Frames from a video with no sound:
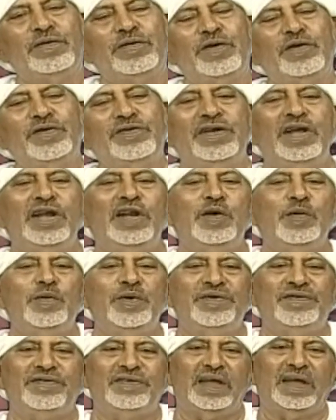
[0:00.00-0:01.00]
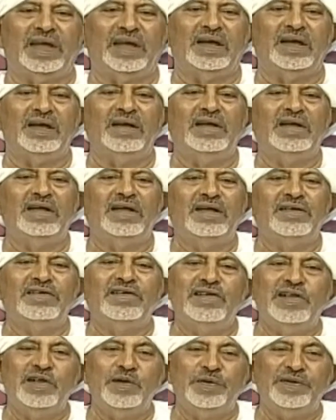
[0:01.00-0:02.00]
You don't say linguistic, it
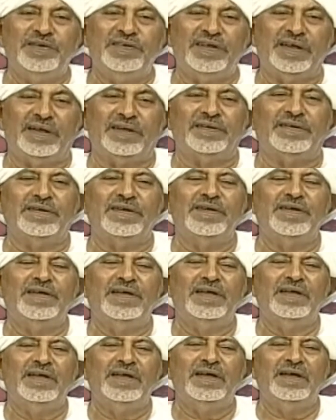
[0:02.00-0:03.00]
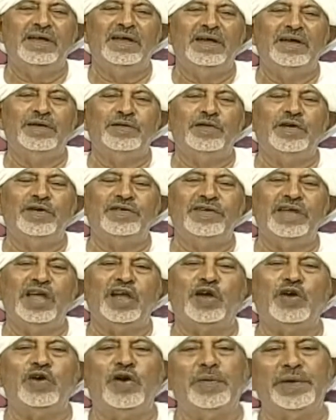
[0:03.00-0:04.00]
is linguistics. You don't say
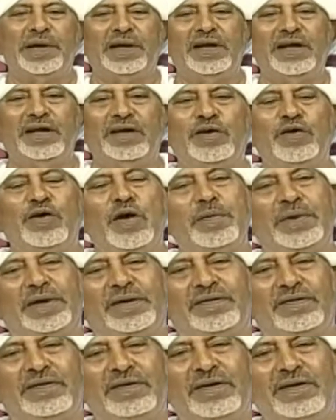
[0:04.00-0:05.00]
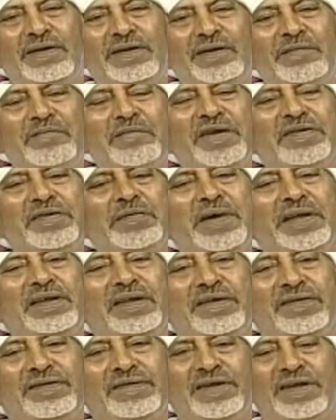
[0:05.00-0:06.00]
economics,
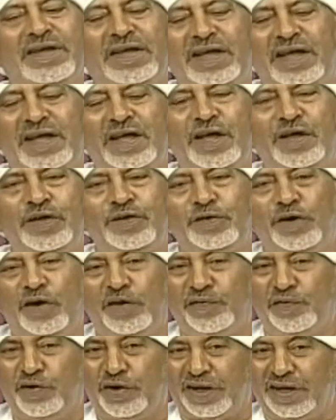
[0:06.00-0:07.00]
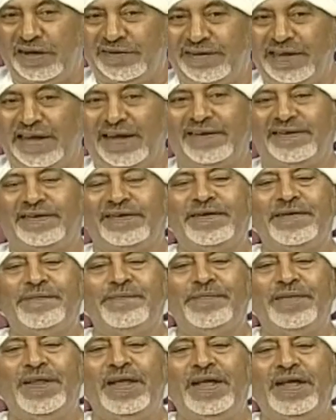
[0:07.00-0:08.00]
mathematics. Don't forget the S.
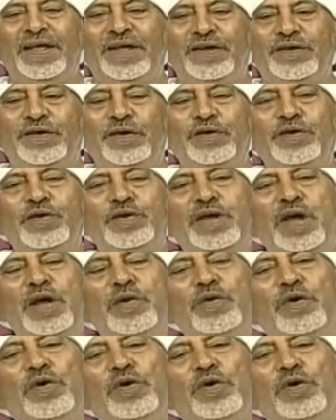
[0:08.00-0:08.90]
So today we